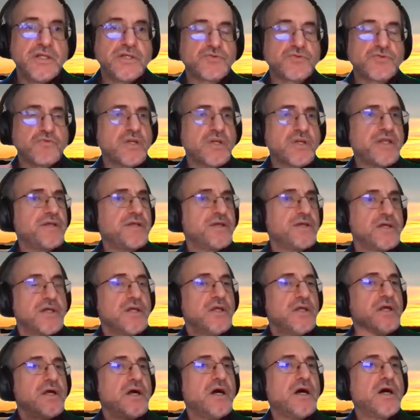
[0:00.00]
is really
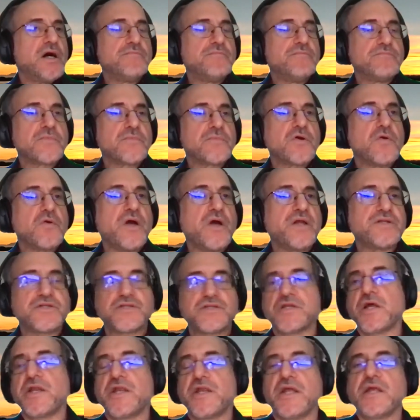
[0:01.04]
quite
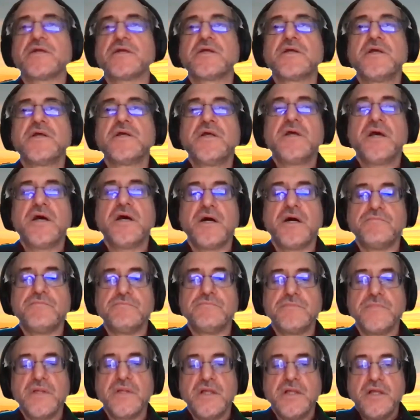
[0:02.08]
stunning.
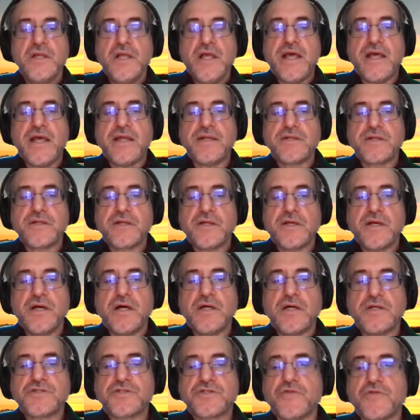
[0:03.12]

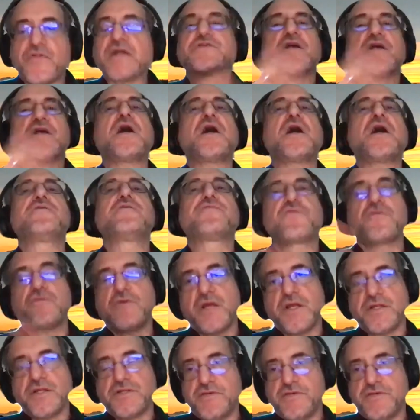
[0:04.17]
So that's a kind of
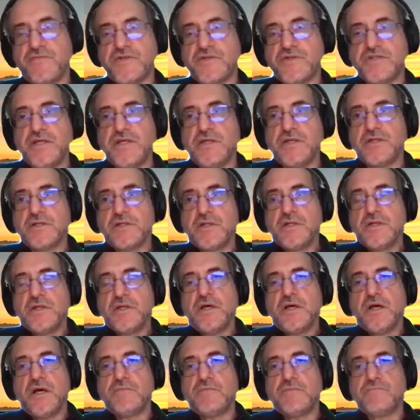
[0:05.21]
creativity.
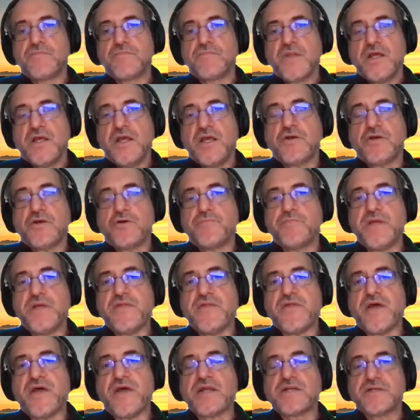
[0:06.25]
It could
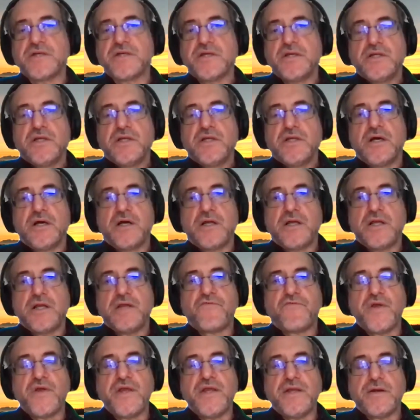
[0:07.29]
be that
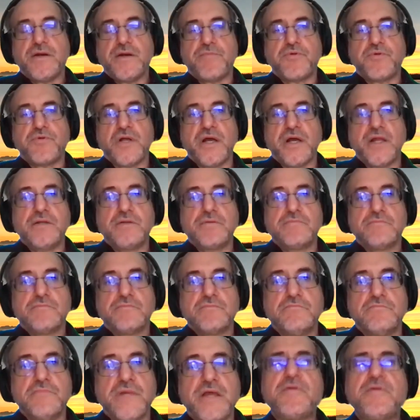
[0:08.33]
if we applied,
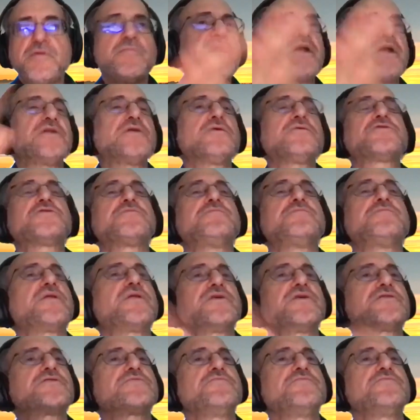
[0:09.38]
maybe Mike knows
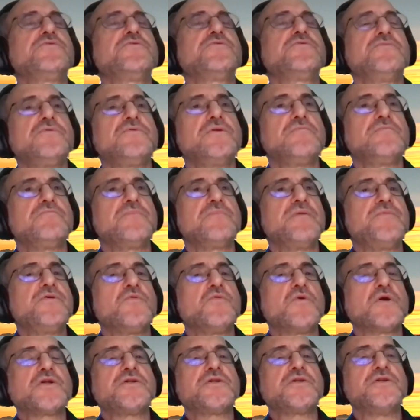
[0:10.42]
about this, you
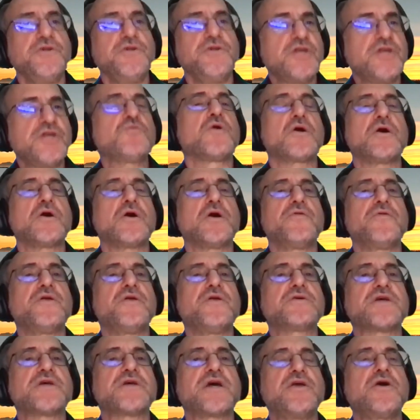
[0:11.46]
did work on
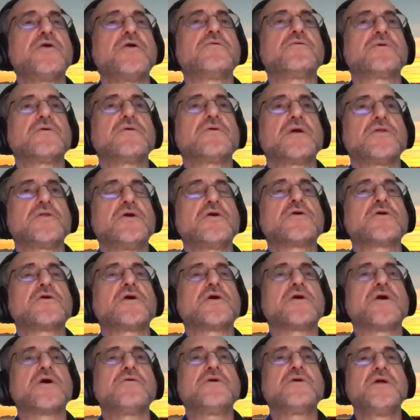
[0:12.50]
this, I know, long
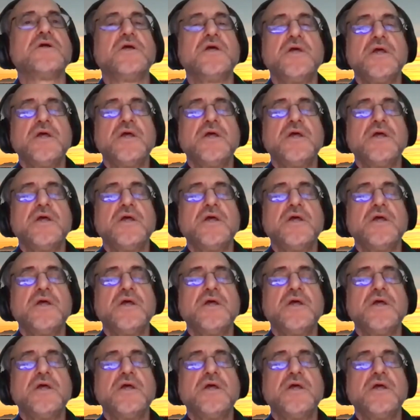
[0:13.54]
ago,